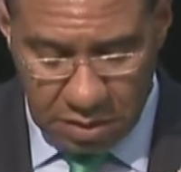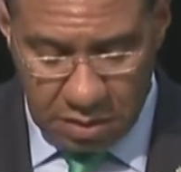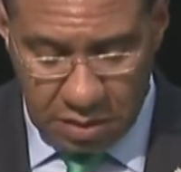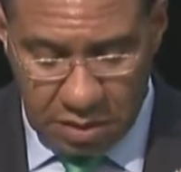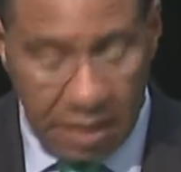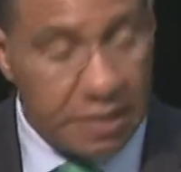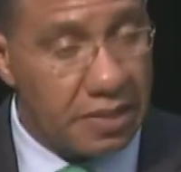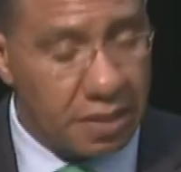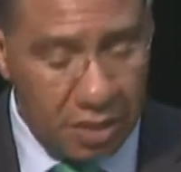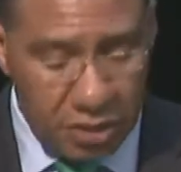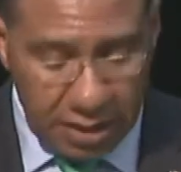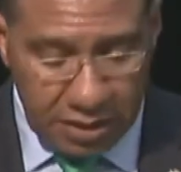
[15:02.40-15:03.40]
A
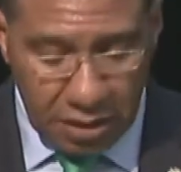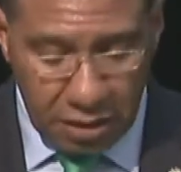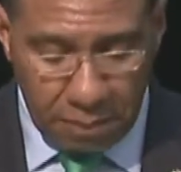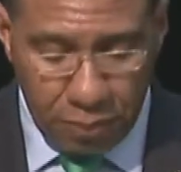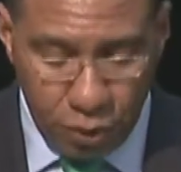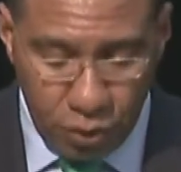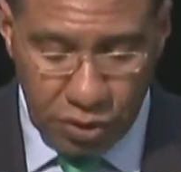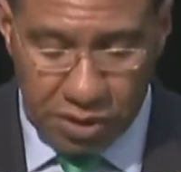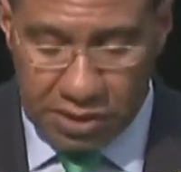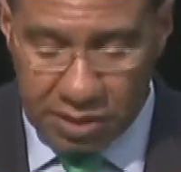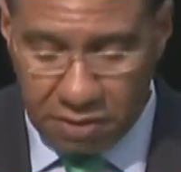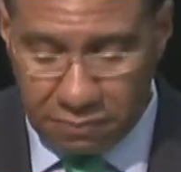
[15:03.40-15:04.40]
synergetic approach is
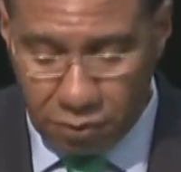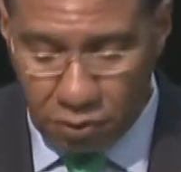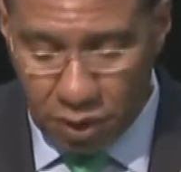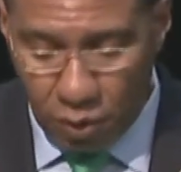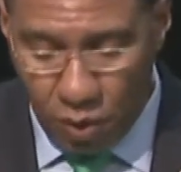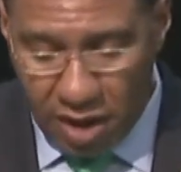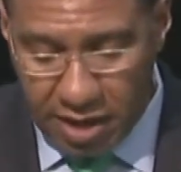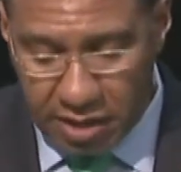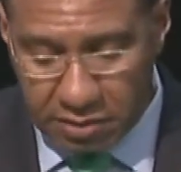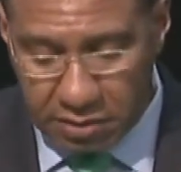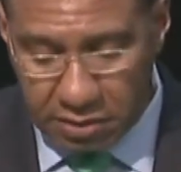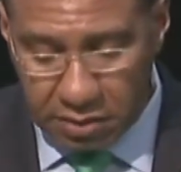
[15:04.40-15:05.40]
therefore required
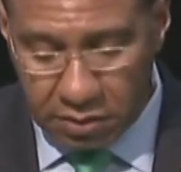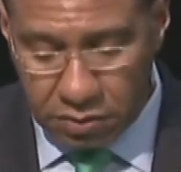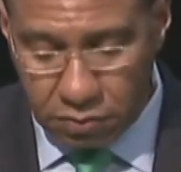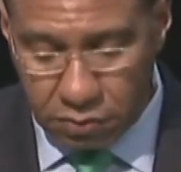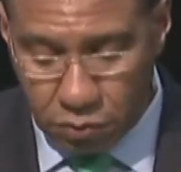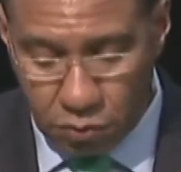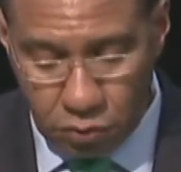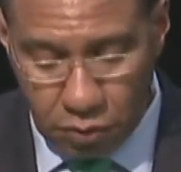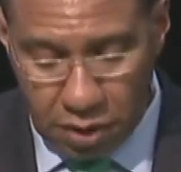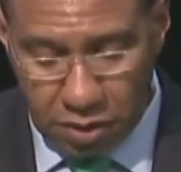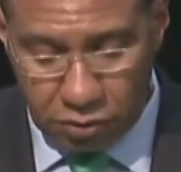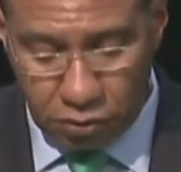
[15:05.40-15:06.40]
through
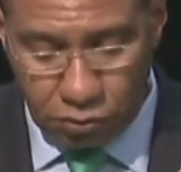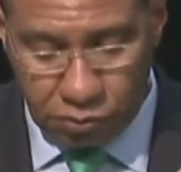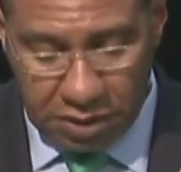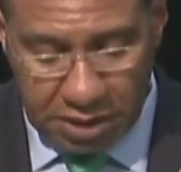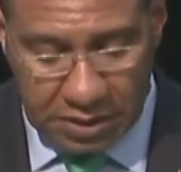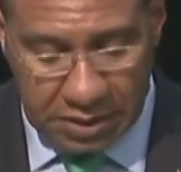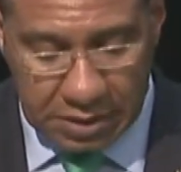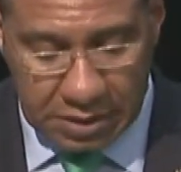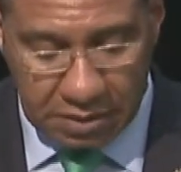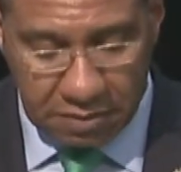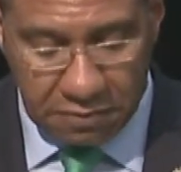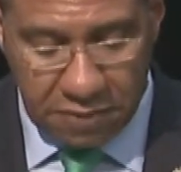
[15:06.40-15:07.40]
increased
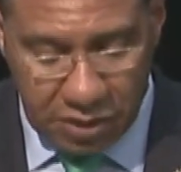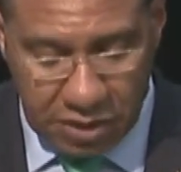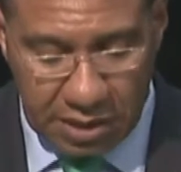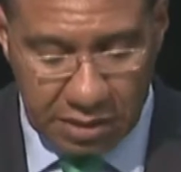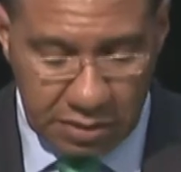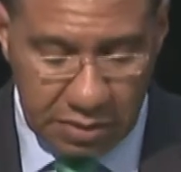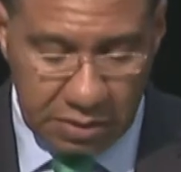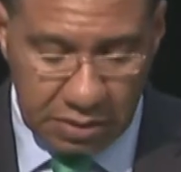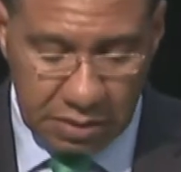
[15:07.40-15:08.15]
vigilance,